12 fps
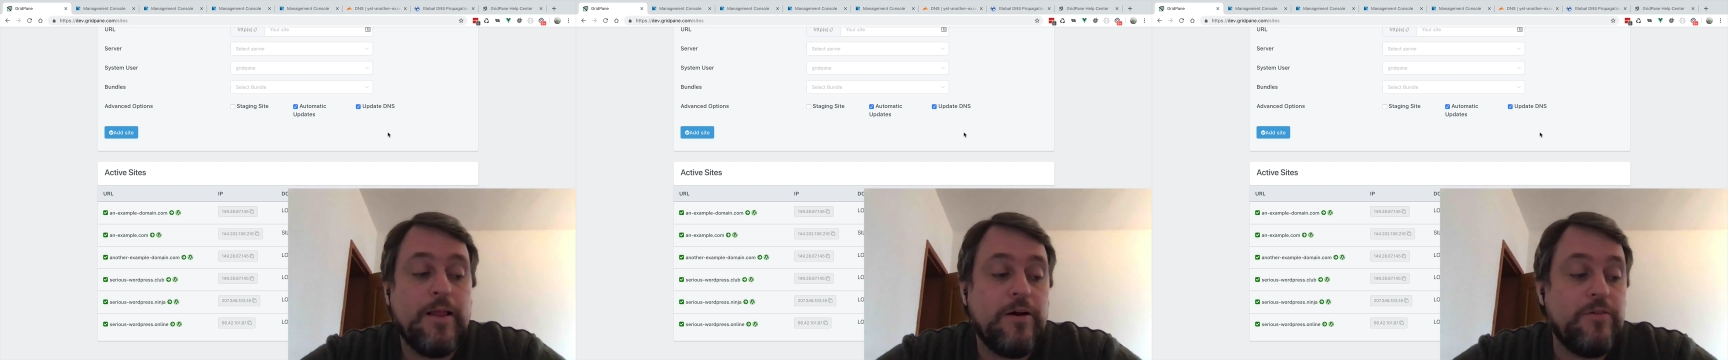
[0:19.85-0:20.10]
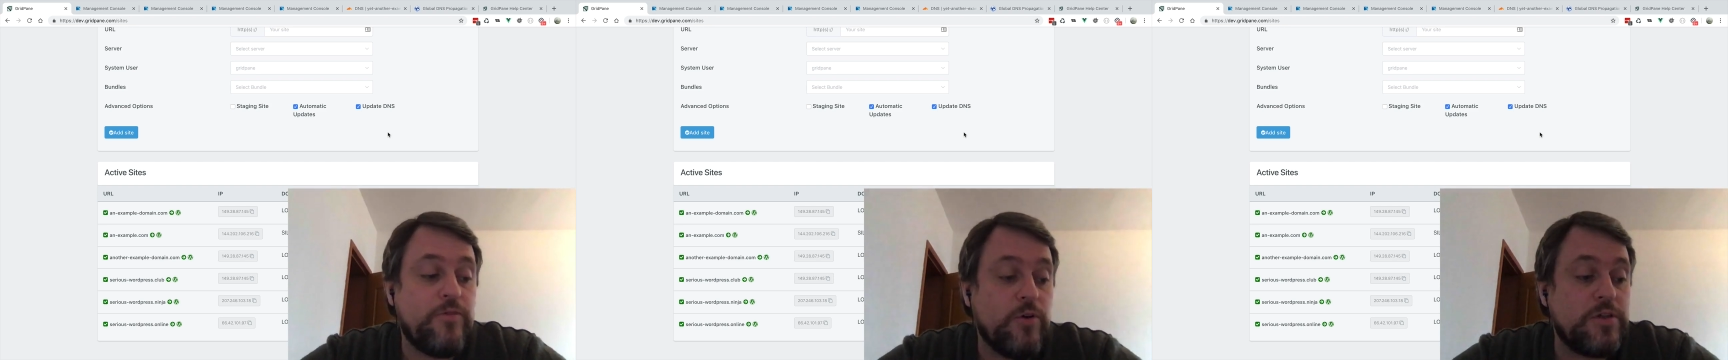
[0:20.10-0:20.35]

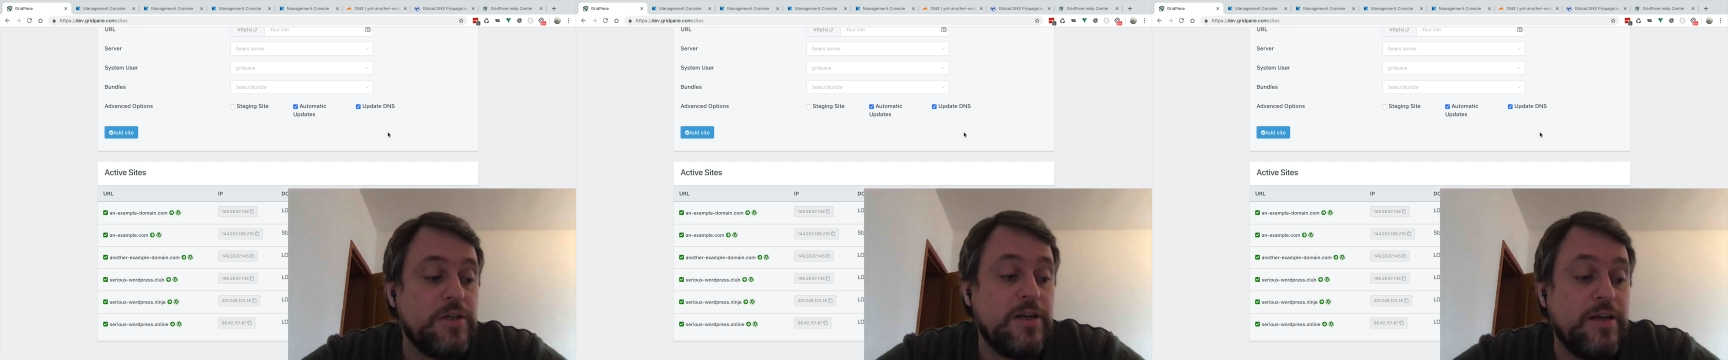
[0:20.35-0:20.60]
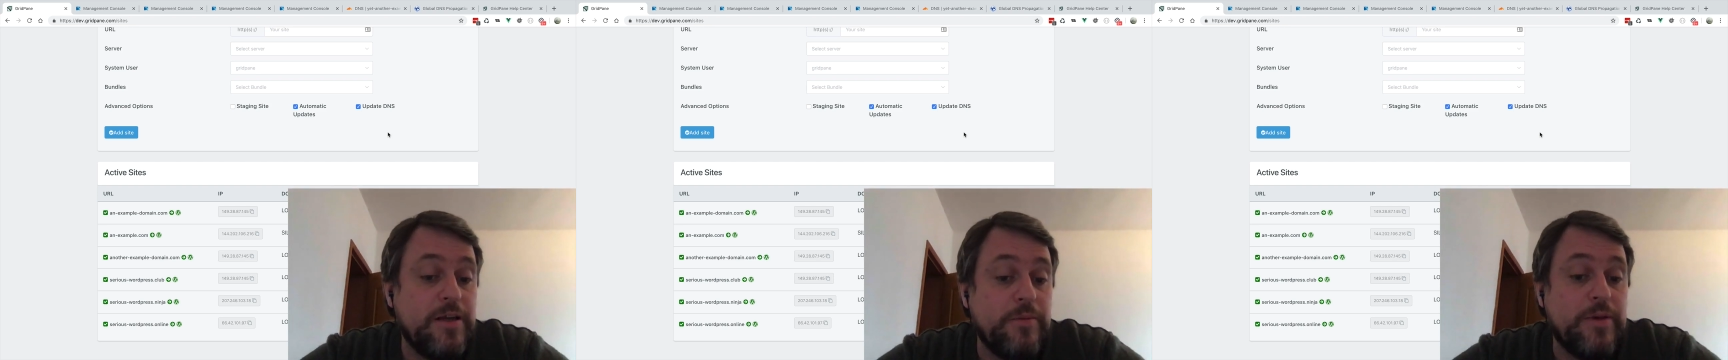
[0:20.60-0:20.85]

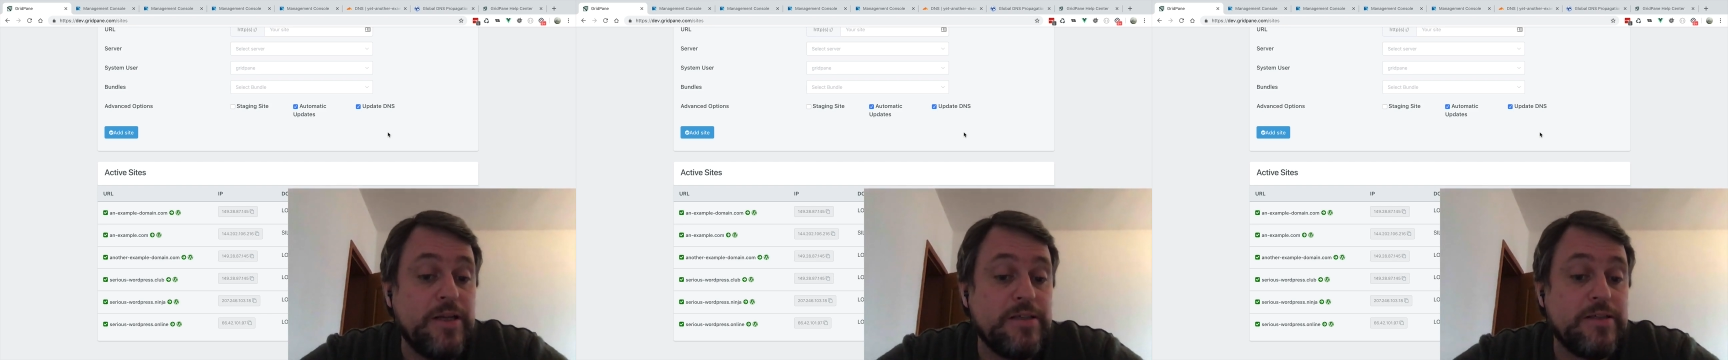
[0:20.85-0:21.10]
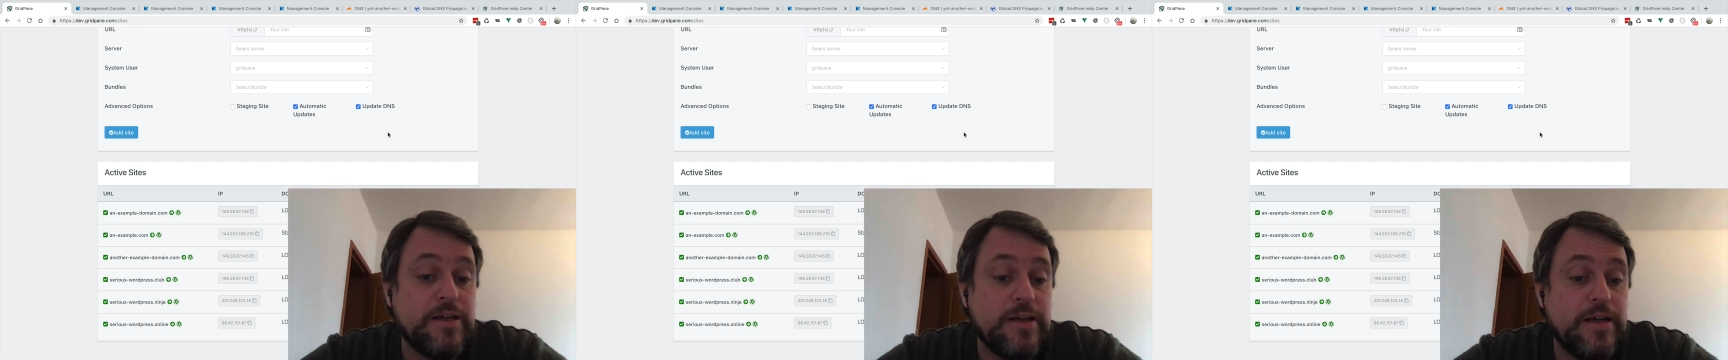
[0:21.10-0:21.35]
Unfortunately, it
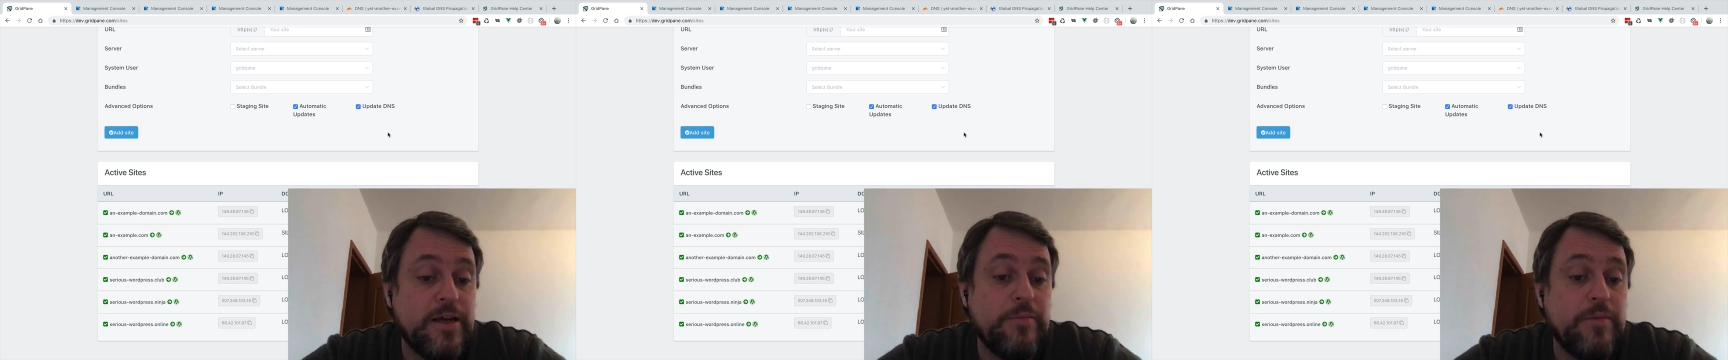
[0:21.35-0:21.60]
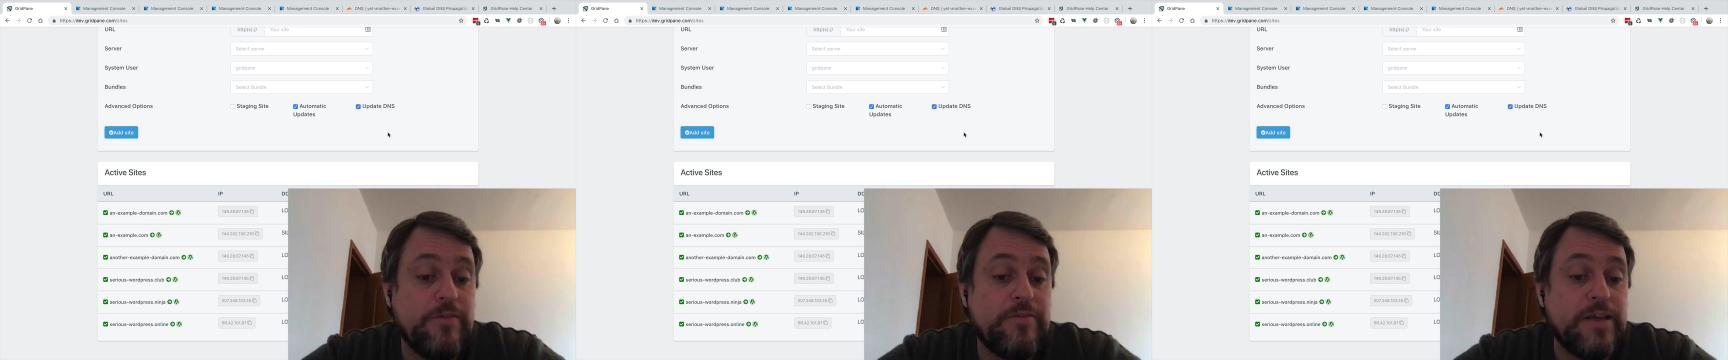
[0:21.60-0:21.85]
means that
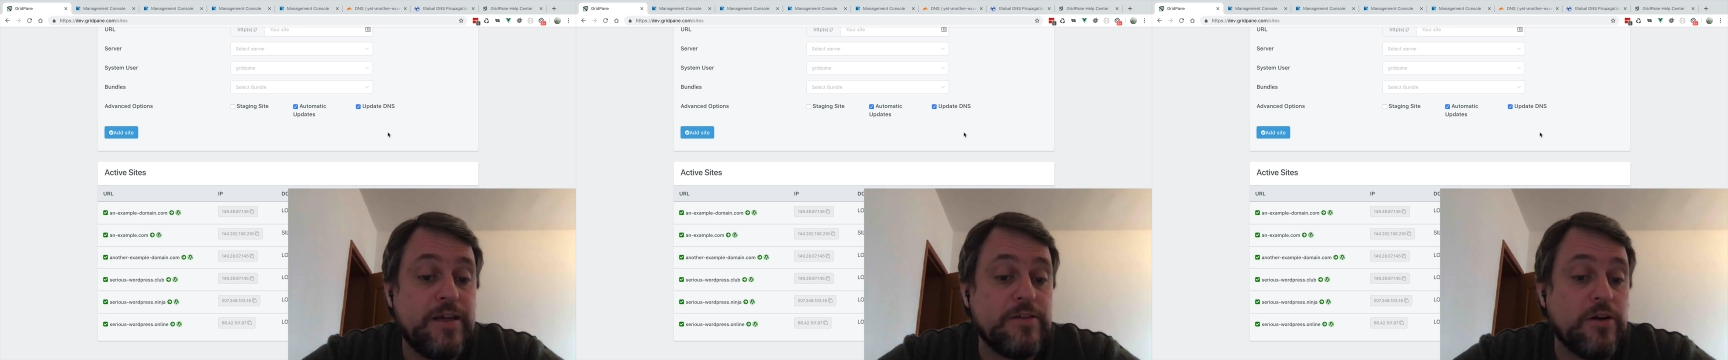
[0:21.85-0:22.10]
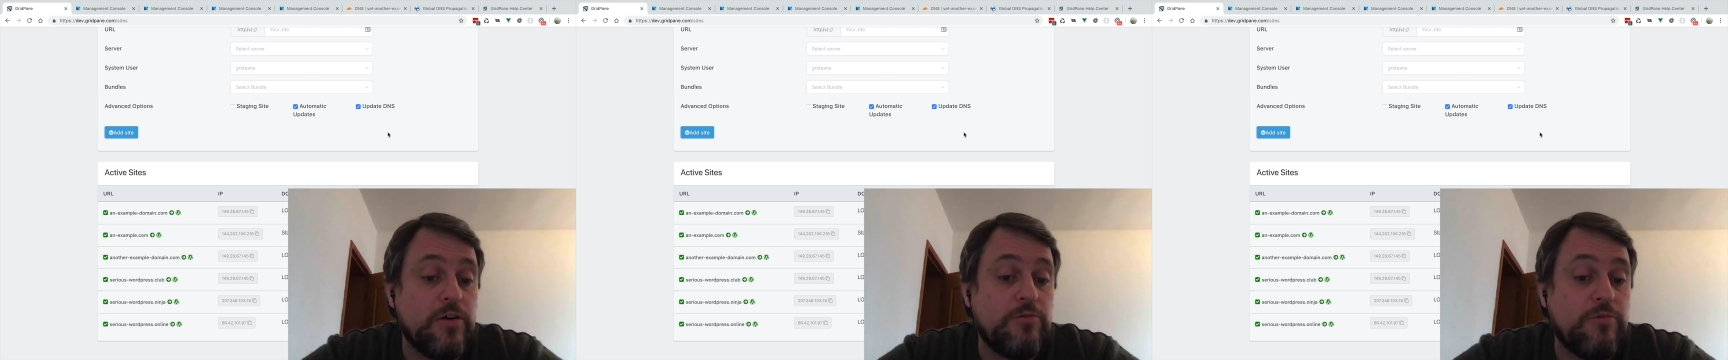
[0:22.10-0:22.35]
if things
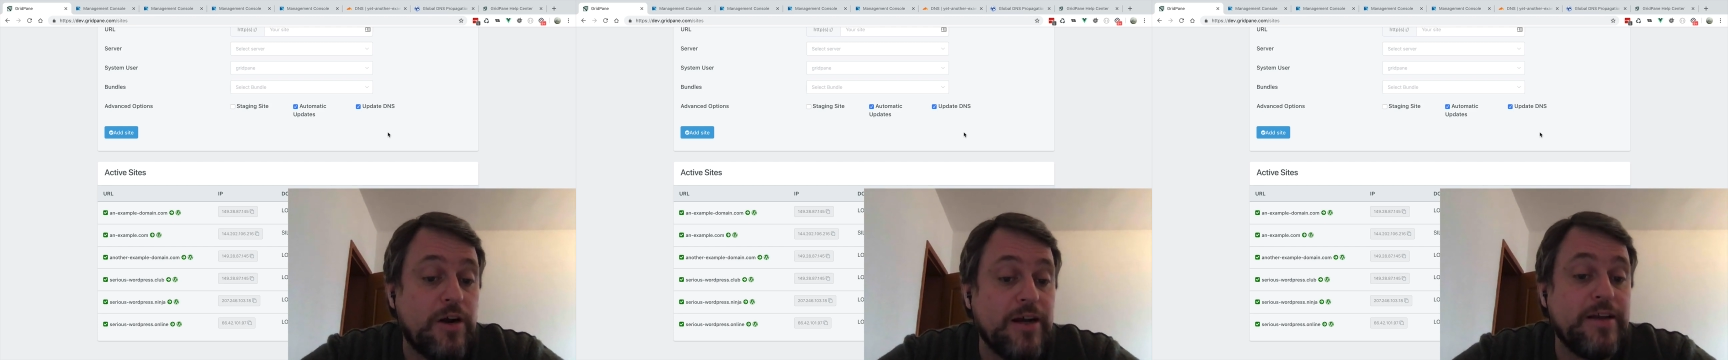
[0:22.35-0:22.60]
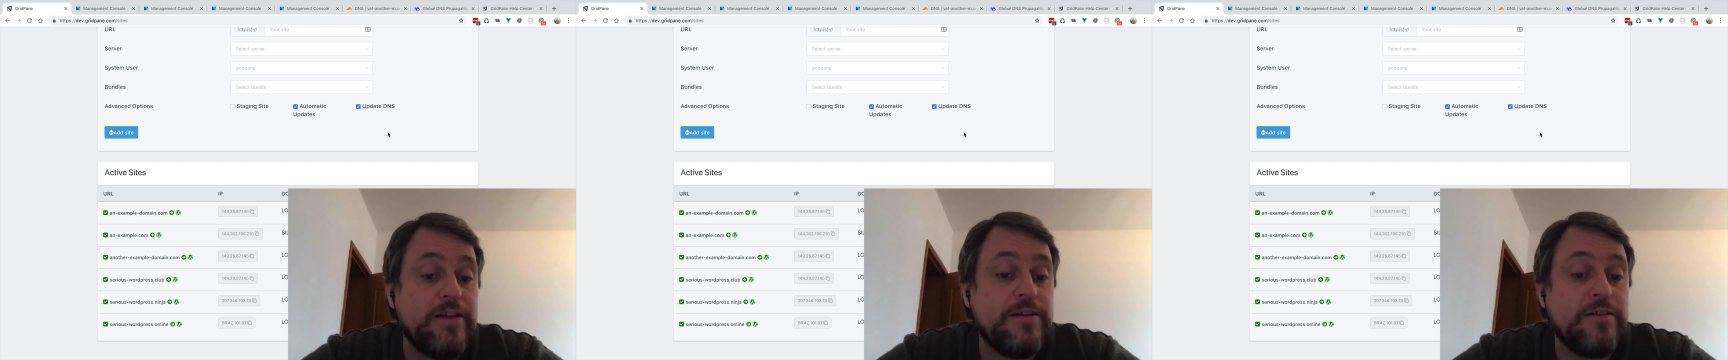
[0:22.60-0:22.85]
aren't
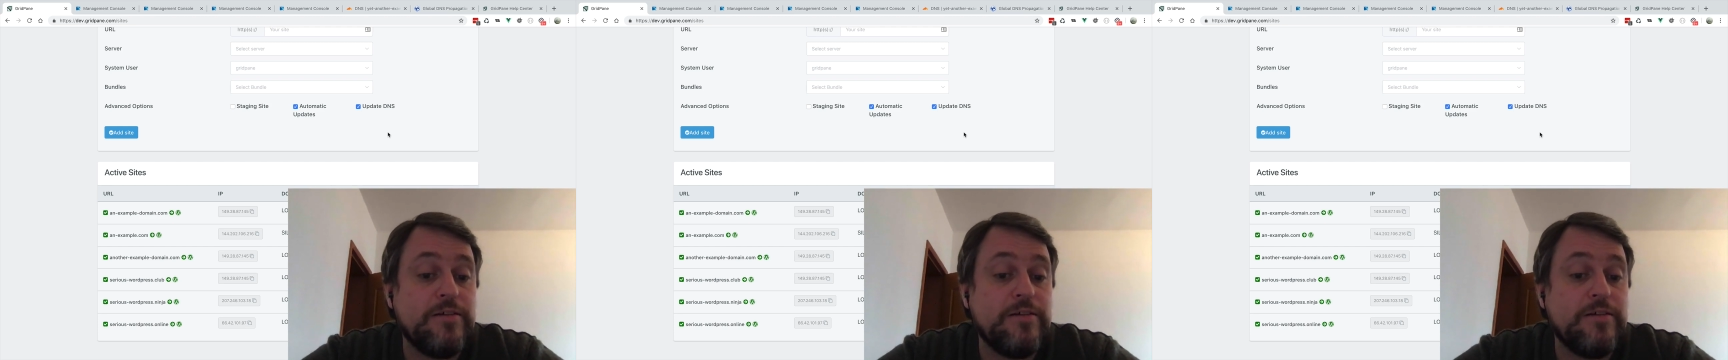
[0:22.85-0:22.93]
right,